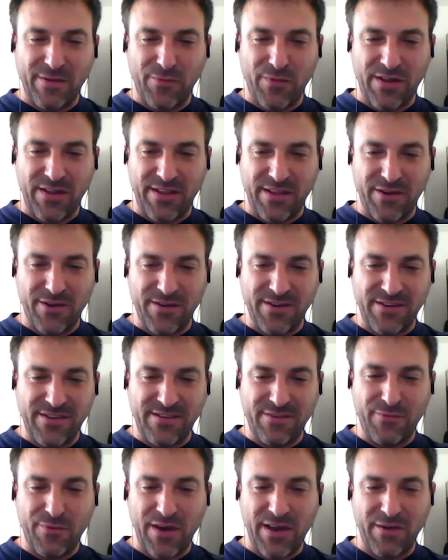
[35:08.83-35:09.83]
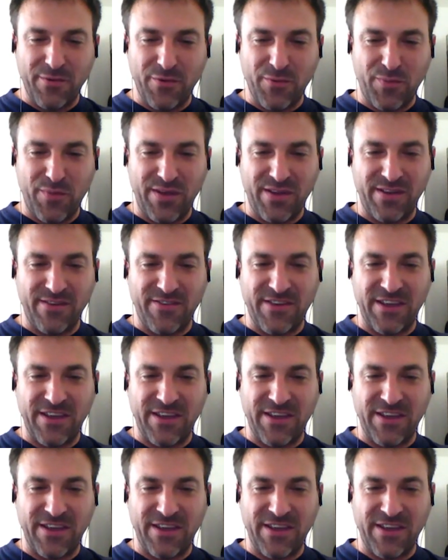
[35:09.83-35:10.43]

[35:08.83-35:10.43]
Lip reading: well, the only way would be if